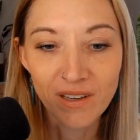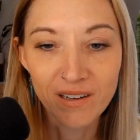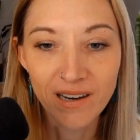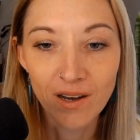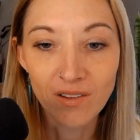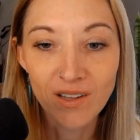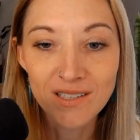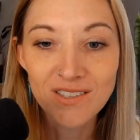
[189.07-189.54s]

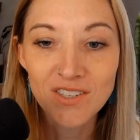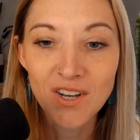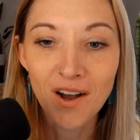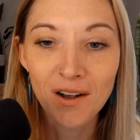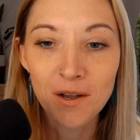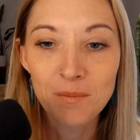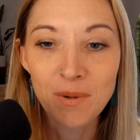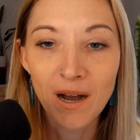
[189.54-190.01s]
Now let's
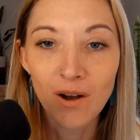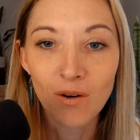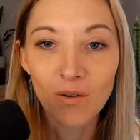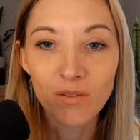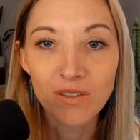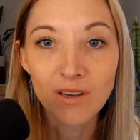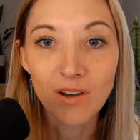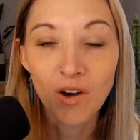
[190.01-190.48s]
talk
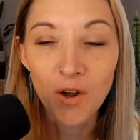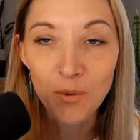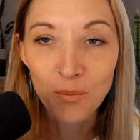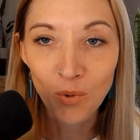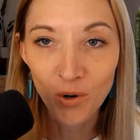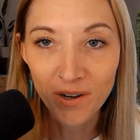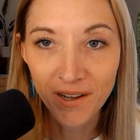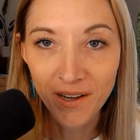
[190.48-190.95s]
about the
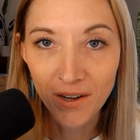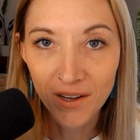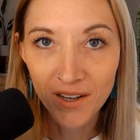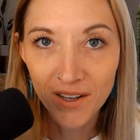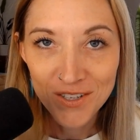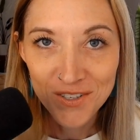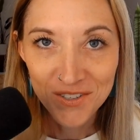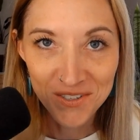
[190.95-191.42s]

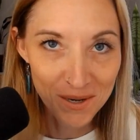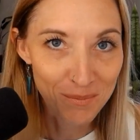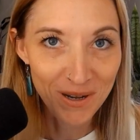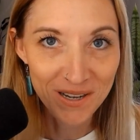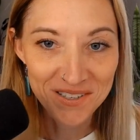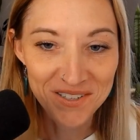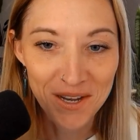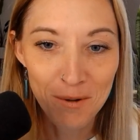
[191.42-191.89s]
onboarding
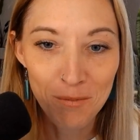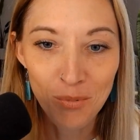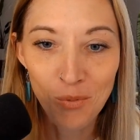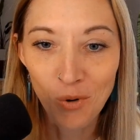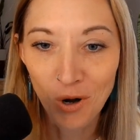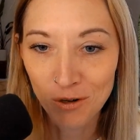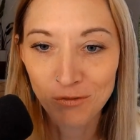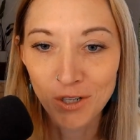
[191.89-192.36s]
step-by-step
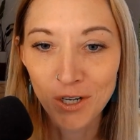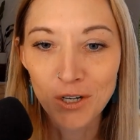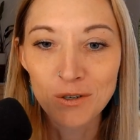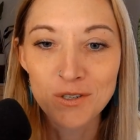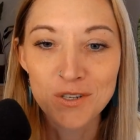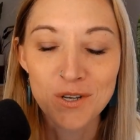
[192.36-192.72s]
workflow.